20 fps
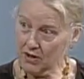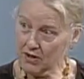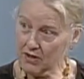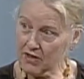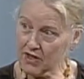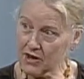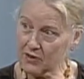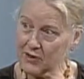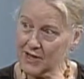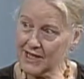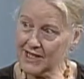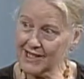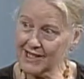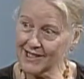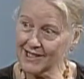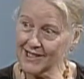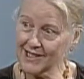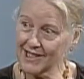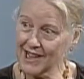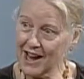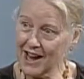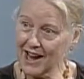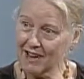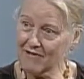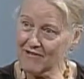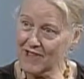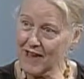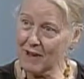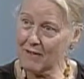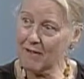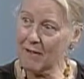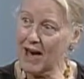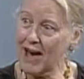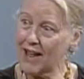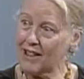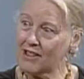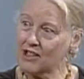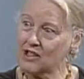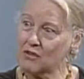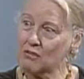though it doesn't have that
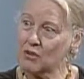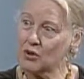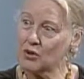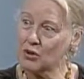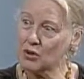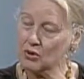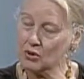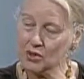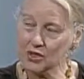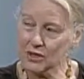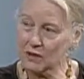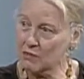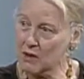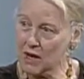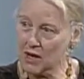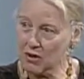palatable crispy